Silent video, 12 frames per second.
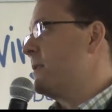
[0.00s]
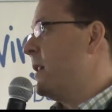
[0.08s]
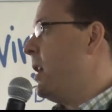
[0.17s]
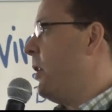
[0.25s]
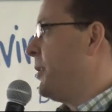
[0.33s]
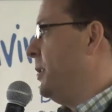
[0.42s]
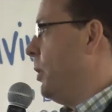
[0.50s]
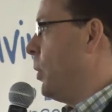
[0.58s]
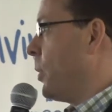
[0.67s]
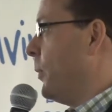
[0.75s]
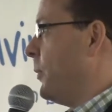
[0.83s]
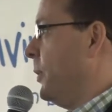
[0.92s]
to healthy
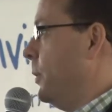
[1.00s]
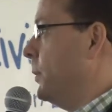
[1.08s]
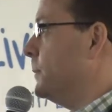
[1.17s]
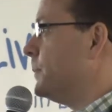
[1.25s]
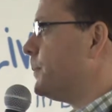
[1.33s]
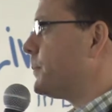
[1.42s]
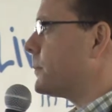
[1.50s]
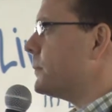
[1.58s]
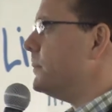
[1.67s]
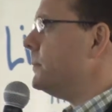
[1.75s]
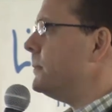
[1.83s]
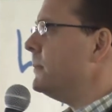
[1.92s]
local food.
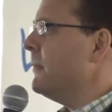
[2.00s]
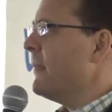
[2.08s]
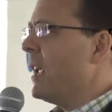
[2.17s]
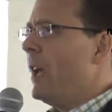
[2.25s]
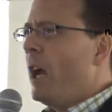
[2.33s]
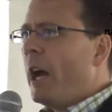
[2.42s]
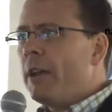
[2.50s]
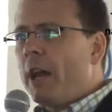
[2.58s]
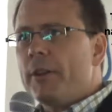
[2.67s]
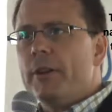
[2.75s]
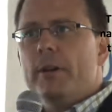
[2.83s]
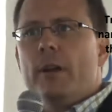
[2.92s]

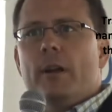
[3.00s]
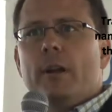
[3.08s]
Another...